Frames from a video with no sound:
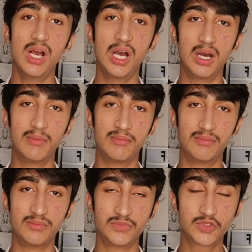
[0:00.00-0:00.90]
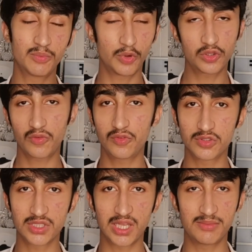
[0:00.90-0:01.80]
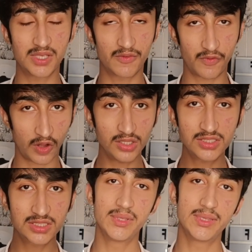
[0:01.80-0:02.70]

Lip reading: So both of those claims are false.